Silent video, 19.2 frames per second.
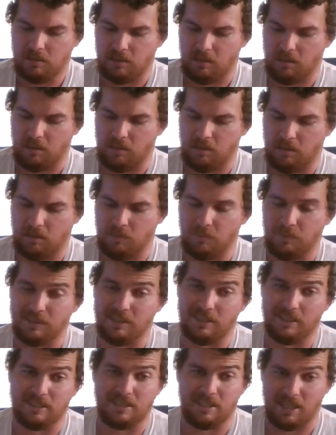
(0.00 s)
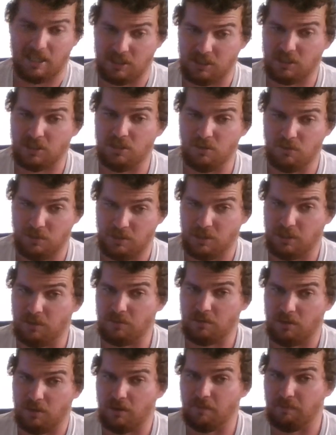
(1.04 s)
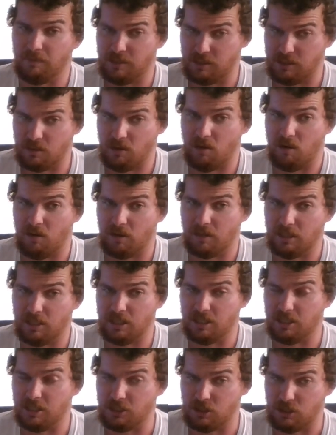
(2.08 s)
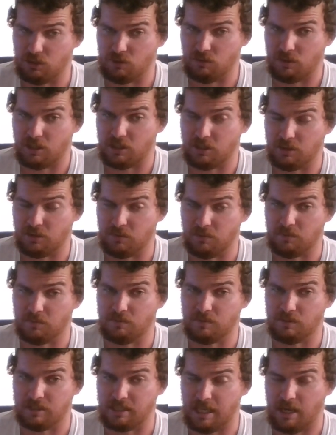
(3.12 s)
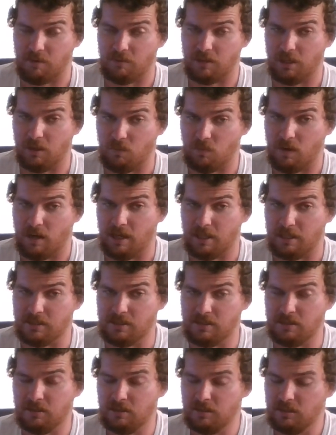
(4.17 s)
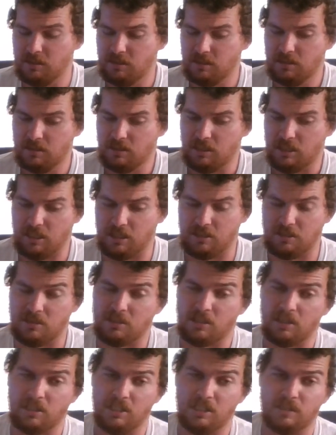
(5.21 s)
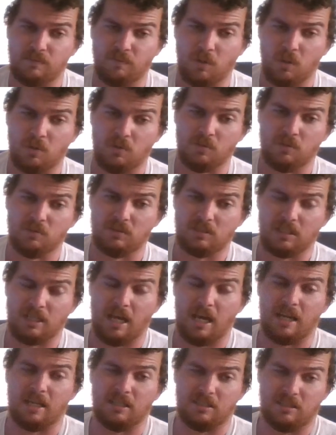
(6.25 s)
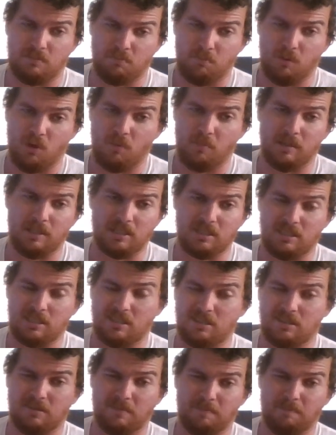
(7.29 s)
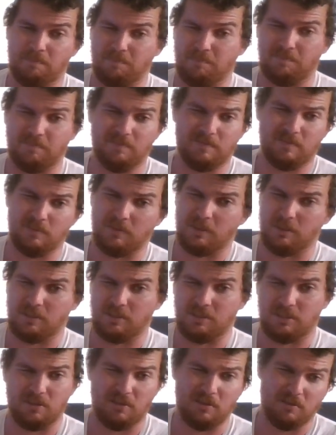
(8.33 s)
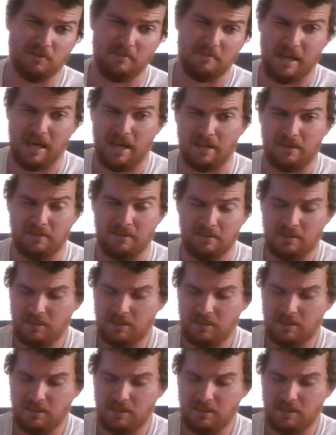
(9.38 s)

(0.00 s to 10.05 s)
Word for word: uh, with its execution of the song and its structure sounding wise. And Sonny's vocals had its moments where it's good or bad.